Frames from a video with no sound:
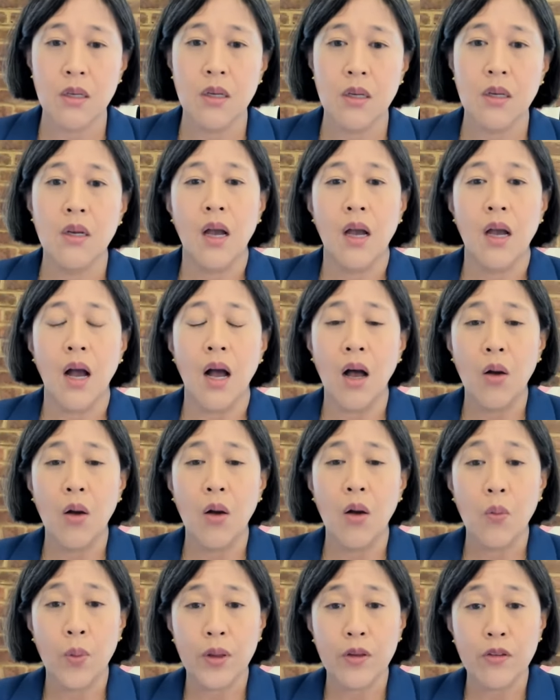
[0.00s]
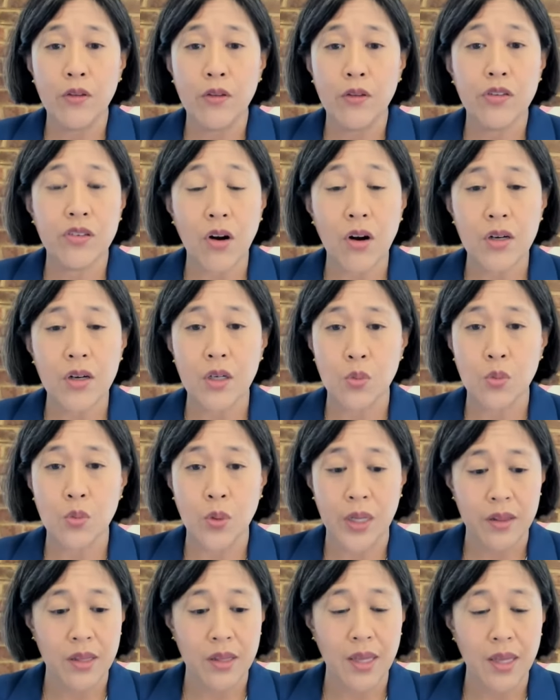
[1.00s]
uh, we have started with
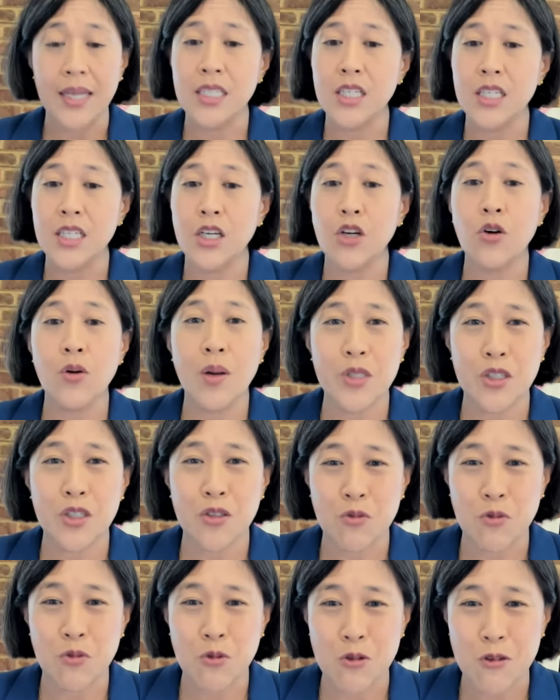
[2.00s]
anti corruption rules,